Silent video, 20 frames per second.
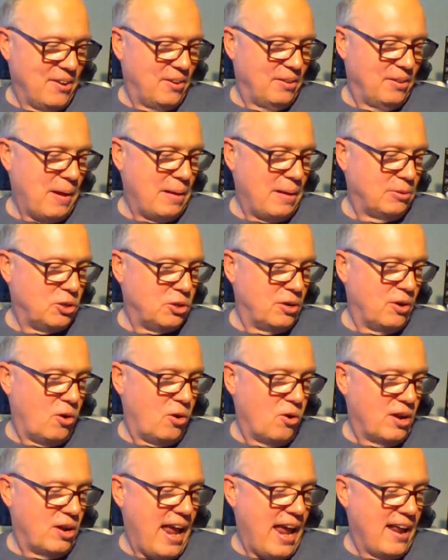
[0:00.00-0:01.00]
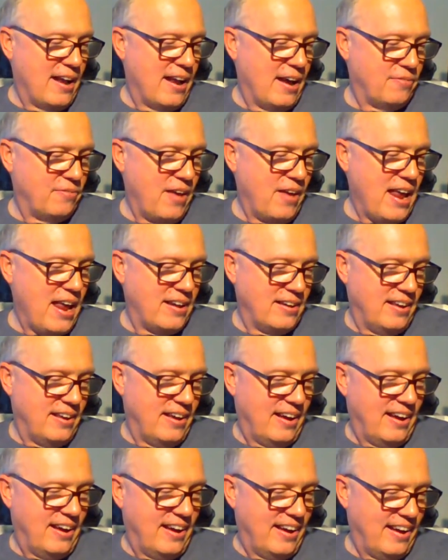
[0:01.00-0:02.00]
video on Panel Jordan. Okay, enough, 8.
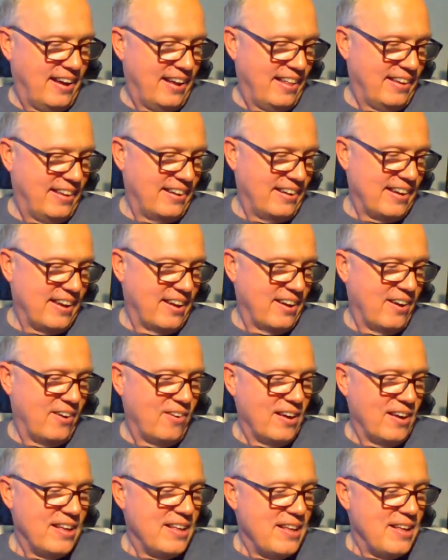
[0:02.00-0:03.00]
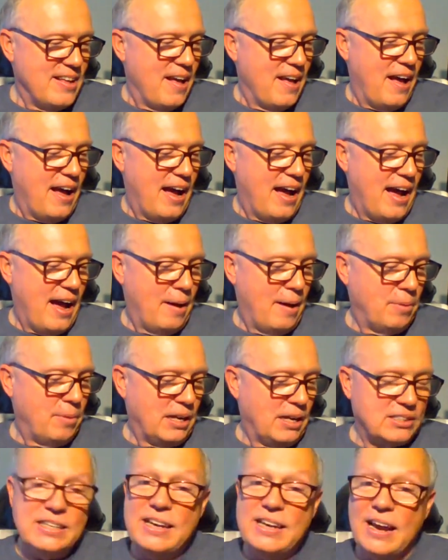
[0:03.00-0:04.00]
There you go. I'm
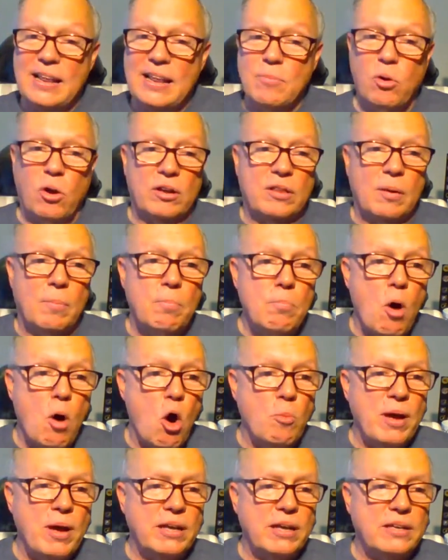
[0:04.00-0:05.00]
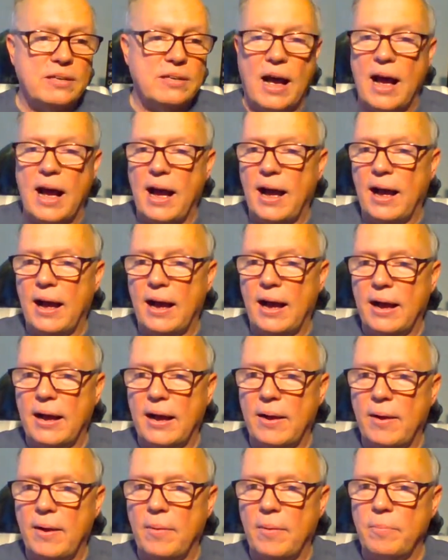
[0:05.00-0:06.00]
not seeing any more at the moment.
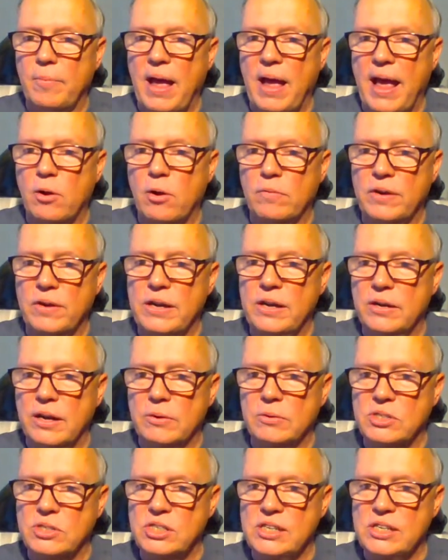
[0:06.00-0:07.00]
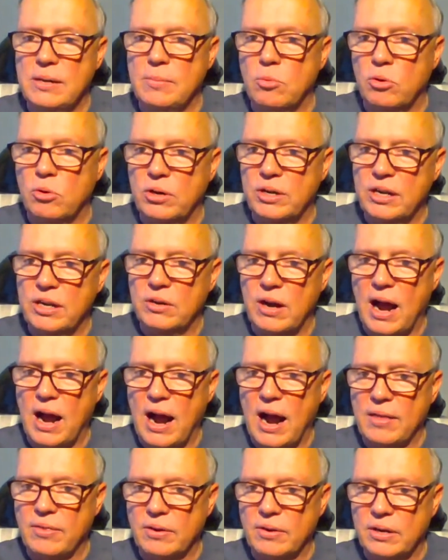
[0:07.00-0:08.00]
And over here, I don't see any more here
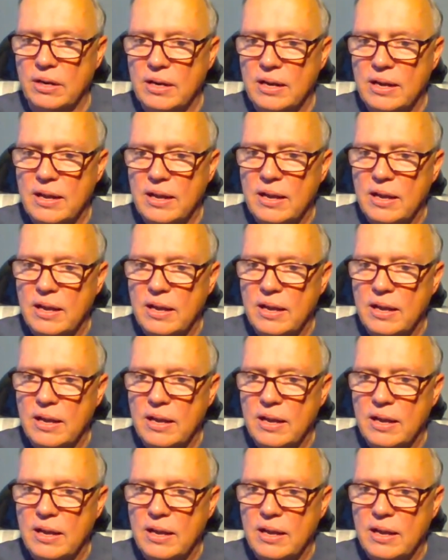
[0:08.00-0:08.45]
either.